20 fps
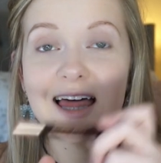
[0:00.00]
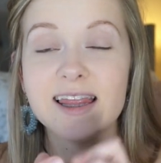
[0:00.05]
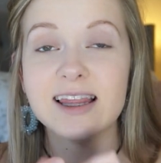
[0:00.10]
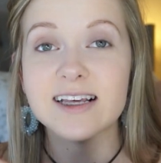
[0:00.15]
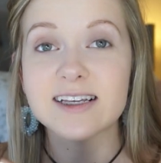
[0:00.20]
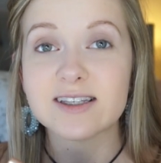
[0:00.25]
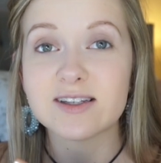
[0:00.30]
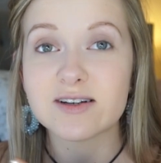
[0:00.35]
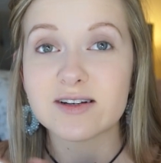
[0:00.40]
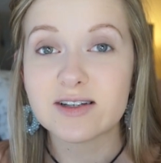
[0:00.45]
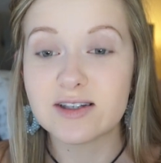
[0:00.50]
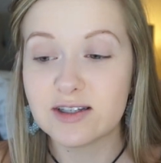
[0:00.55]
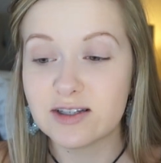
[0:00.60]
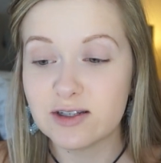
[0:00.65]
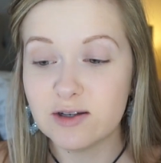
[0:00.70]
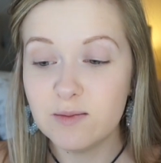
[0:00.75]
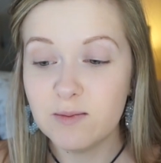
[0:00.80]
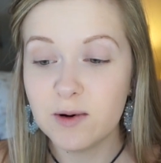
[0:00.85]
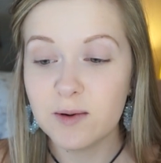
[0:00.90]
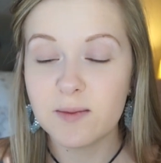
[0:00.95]
This looks
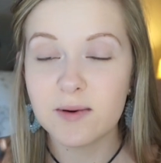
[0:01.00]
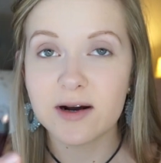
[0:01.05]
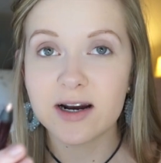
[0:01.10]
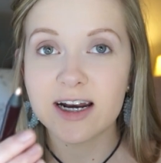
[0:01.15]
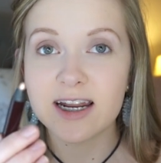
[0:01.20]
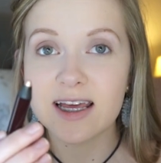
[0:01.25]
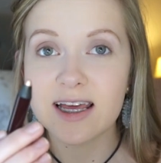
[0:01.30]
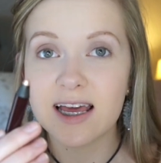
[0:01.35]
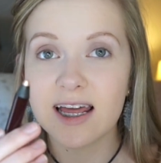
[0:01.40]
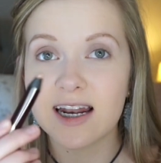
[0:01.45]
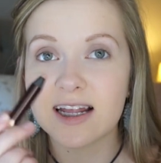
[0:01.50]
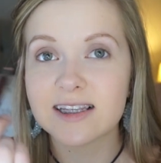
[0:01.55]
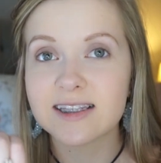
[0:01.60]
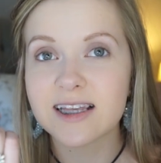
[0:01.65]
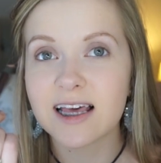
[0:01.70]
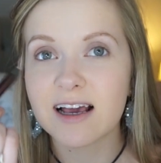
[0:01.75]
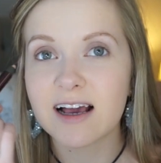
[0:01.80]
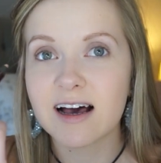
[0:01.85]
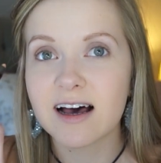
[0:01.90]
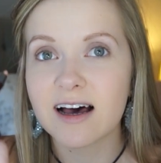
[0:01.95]
super pretty, and it's
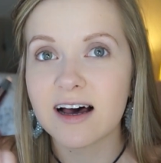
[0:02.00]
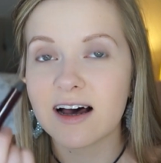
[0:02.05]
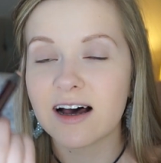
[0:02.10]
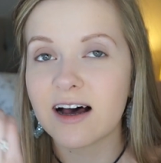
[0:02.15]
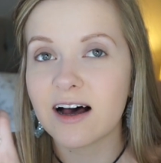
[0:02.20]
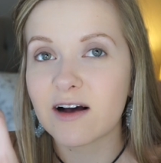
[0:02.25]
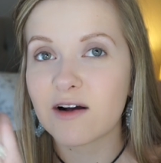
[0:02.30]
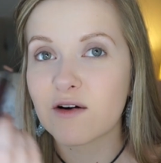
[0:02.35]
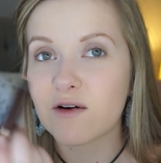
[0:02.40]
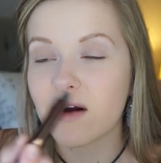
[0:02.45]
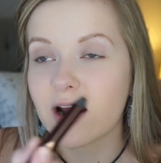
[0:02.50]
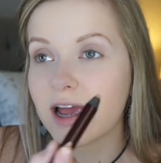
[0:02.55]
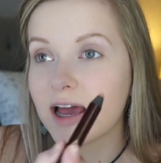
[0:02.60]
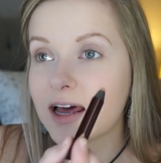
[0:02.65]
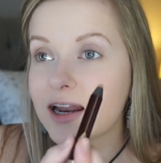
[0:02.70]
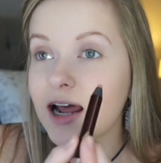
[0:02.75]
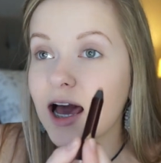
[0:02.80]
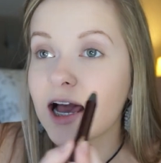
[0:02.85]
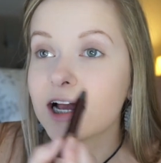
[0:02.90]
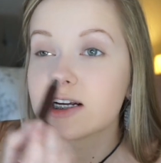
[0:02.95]
like a
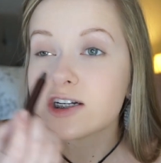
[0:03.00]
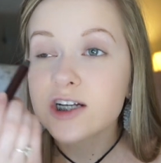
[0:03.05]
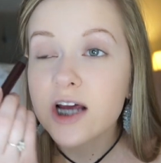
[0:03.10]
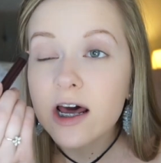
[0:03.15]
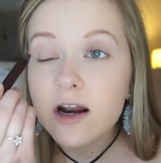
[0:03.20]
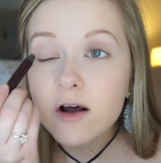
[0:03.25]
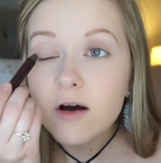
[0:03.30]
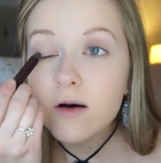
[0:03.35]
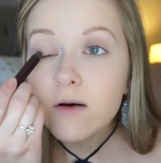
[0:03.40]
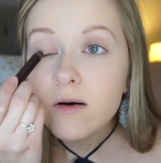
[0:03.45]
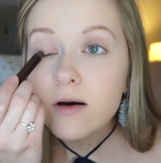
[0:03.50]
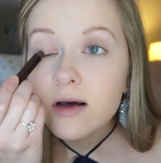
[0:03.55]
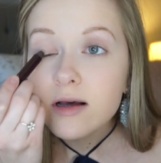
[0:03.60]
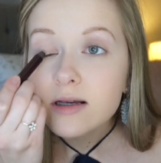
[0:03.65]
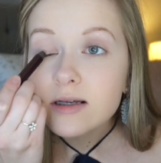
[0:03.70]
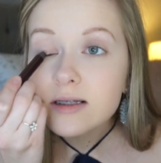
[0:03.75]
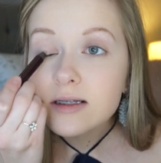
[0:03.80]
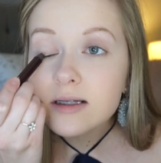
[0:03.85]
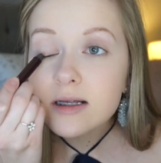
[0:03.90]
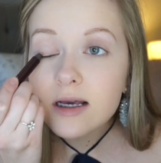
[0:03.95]
crayon eyeshadow
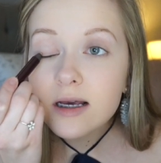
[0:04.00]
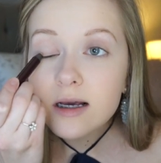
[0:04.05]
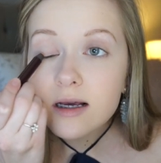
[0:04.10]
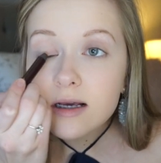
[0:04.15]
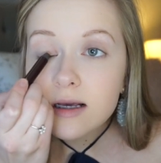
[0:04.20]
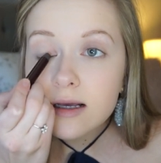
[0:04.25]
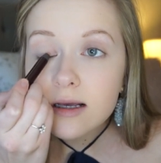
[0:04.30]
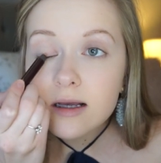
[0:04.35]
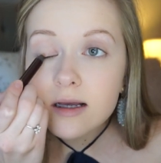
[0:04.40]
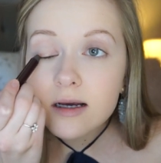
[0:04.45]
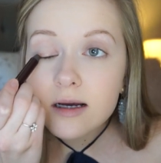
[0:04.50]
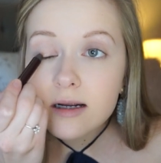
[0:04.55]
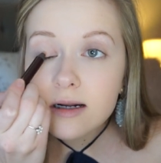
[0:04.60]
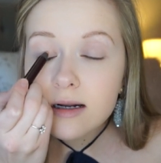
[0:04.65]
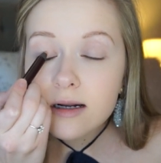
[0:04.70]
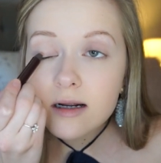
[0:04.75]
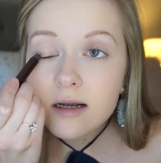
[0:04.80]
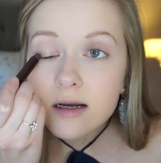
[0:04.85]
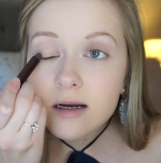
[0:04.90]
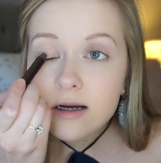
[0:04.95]
stick,
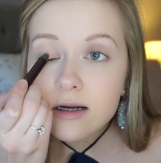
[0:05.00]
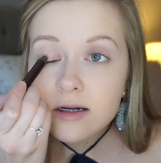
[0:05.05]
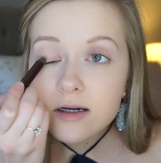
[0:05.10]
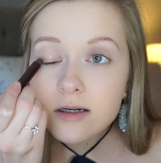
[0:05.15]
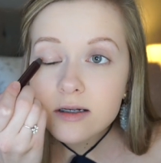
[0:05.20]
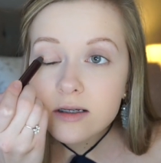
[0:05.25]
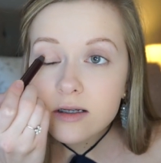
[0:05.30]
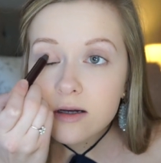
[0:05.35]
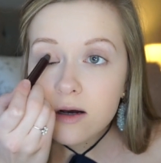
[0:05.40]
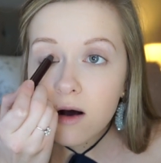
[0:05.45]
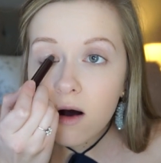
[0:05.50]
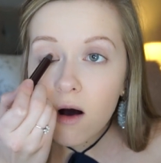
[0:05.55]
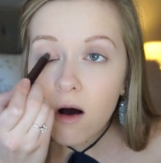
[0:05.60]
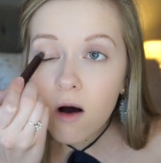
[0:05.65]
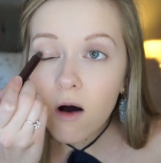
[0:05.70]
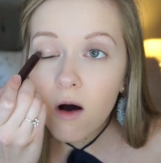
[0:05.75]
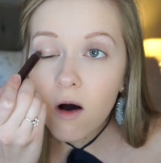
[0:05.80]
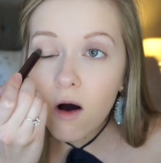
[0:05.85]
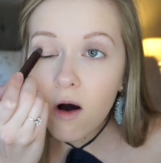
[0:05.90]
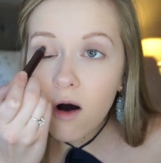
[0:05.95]
and I just,
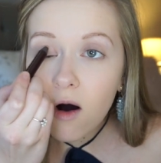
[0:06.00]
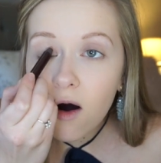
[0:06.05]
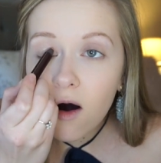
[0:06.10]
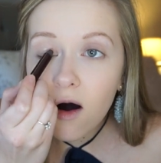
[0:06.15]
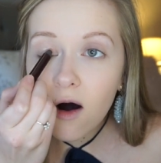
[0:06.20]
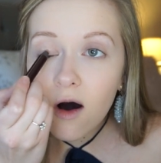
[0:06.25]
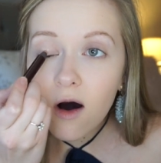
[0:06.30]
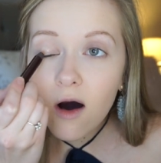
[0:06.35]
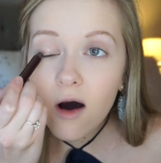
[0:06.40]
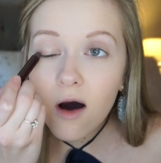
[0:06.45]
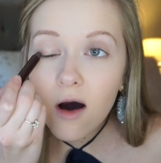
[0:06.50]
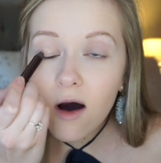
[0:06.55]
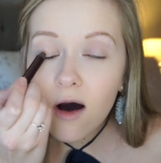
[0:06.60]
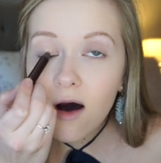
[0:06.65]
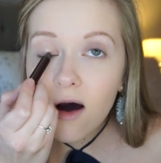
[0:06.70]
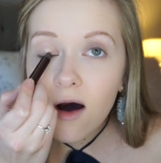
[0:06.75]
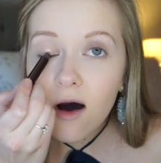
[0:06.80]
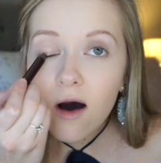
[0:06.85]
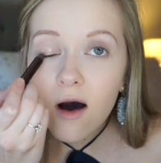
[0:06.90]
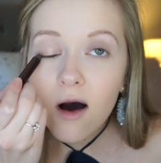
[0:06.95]
oh,
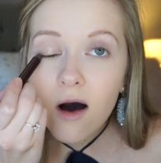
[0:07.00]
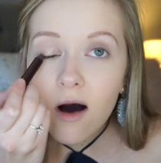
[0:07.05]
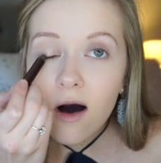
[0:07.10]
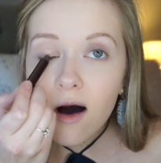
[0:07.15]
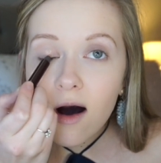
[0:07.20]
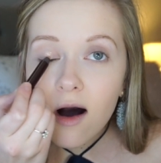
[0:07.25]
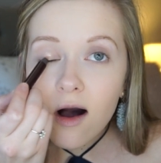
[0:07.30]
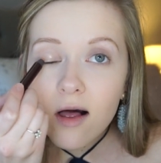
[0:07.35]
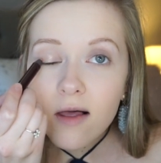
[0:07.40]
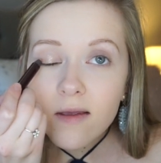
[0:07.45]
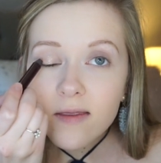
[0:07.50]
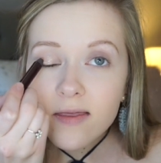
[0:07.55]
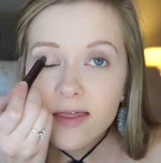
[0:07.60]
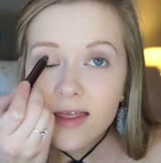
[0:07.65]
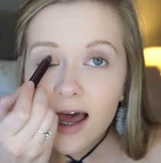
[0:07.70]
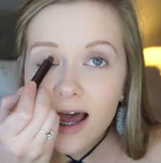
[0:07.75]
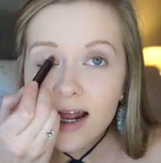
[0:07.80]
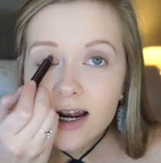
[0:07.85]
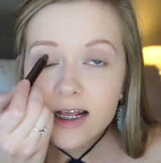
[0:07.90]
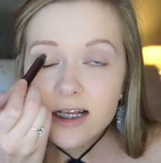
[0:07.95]

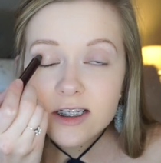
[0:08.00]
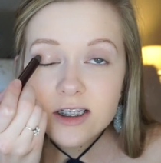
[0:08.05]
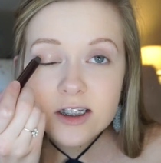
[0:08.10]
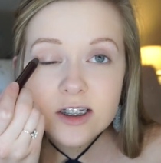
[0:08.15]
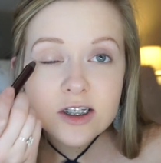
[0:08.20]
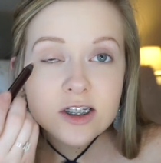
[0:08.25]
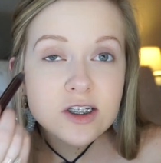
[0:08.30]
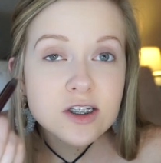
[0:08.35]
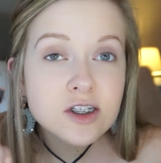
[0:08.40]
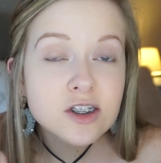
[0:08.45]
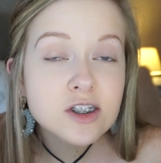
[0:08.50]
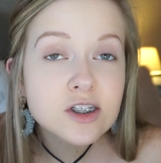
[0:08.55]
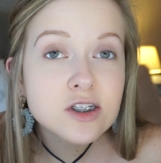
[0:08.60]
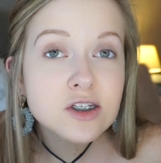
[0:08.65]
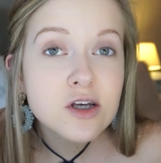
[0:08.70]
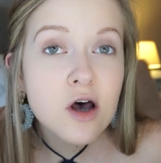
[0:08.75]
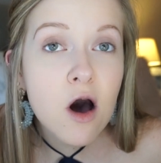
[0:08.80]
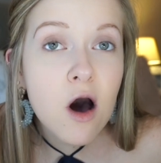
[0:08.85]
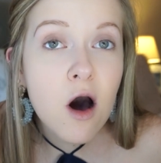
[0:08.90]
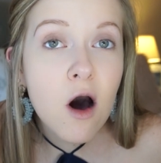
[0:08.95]
that is
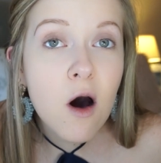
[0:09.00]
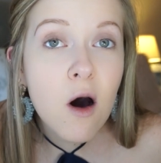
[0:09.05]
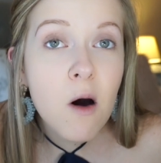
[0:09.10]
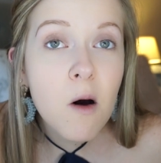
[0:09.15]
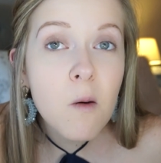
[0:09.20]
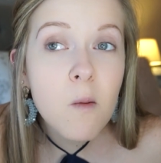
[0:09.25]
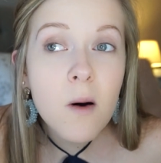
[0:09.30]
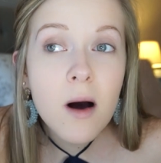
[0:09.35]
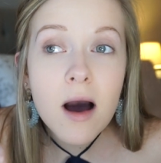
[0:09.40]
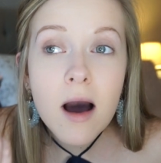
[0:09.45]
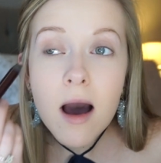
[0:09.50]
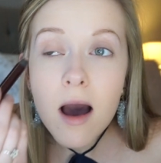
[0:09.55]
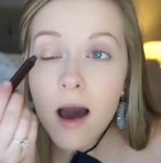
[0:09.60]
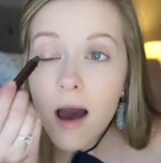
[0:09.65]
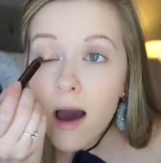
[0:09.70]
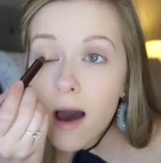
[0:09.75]
so